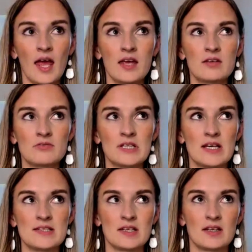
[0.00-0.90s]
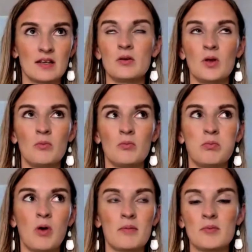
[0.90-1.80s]
And realizing it
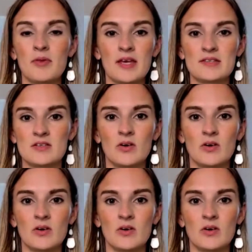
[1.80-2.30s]
probably isn't